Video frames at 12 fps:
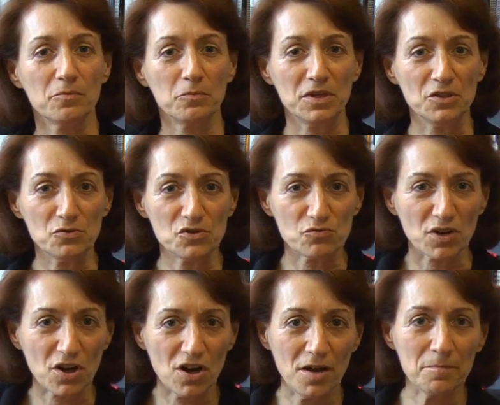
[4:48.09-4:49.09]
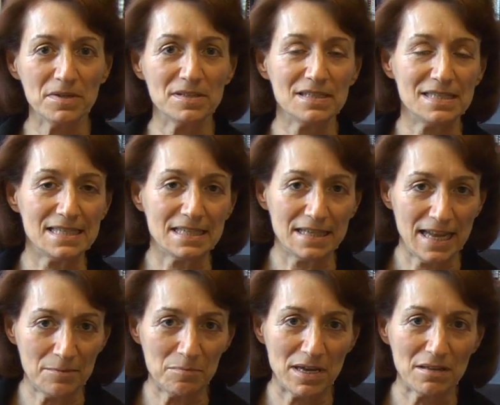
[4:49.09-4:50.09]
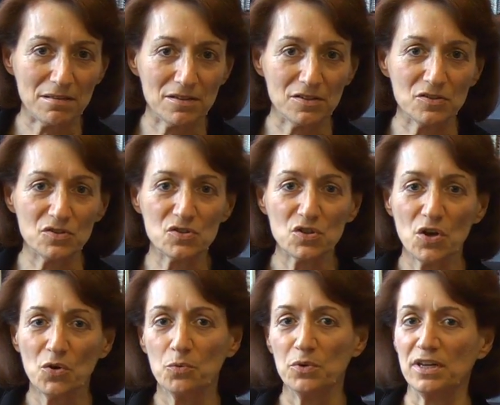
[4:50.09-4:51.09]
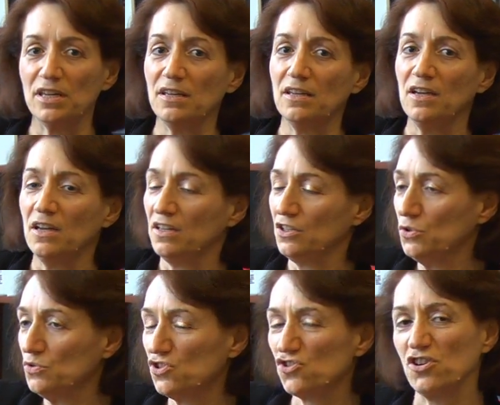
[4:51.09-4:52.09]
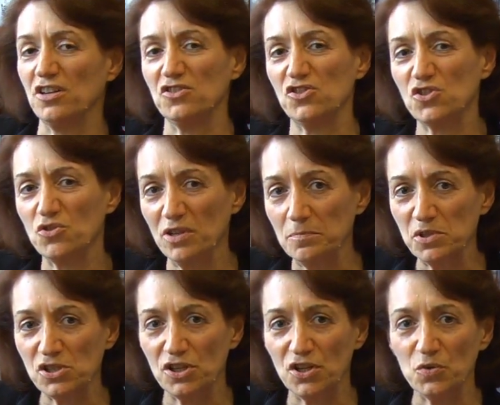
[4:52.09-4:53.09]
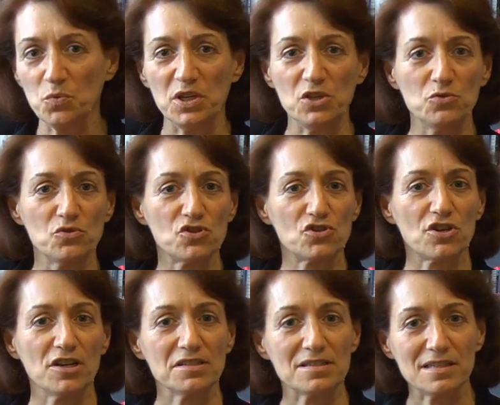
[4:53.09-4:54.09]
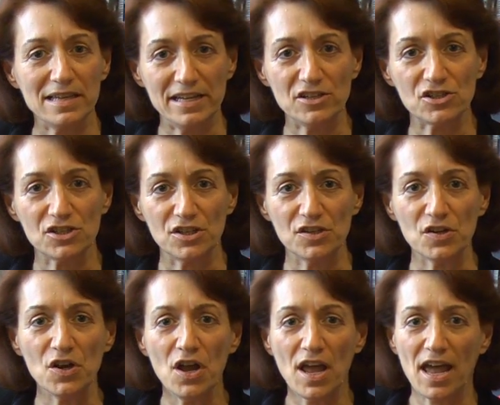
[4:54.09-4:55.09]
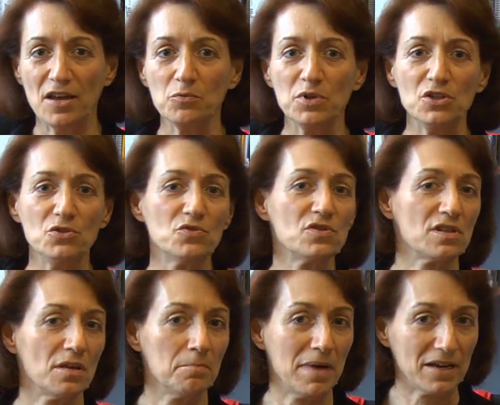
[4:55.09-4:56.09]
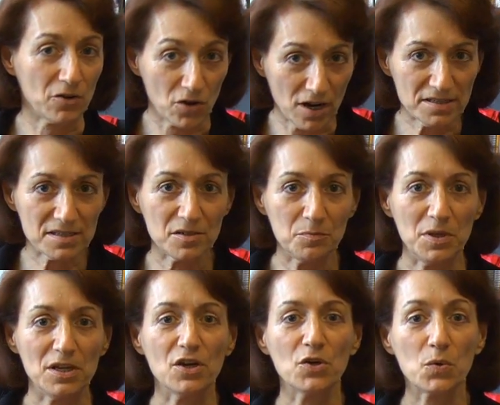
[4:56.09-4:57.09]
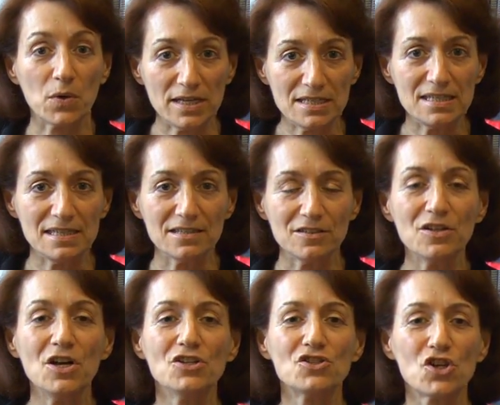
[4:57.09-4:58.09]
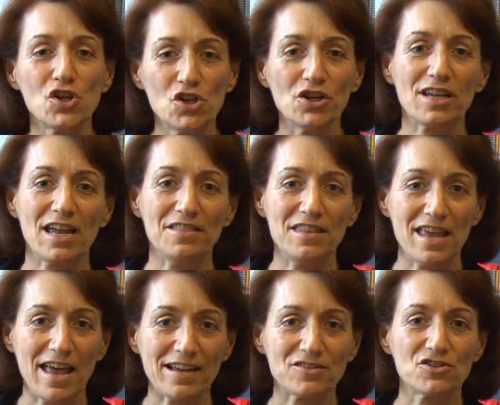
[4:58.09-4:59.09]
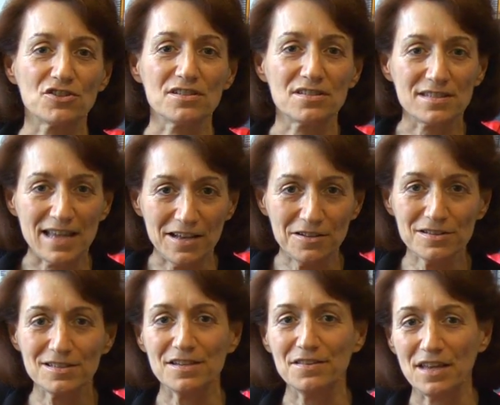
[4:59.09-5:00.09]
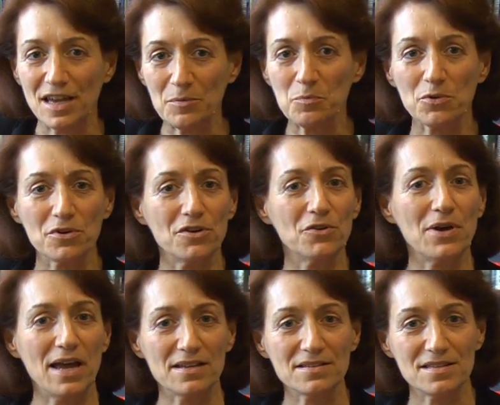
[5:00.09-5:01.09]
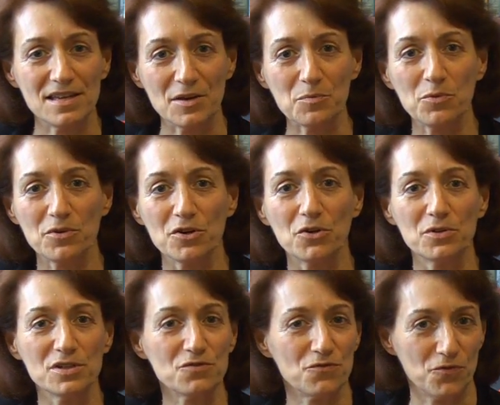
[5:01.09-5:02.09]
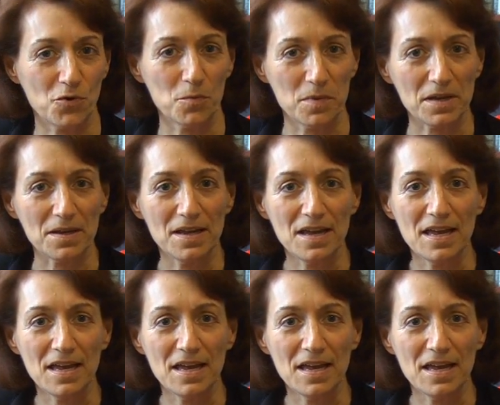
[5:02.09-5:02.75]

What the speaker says: We use recombinant DNA methods, we use transcription, we use translation, and we use microscopy a great deal to look at the actual cells in the embryo as the embryo is forming.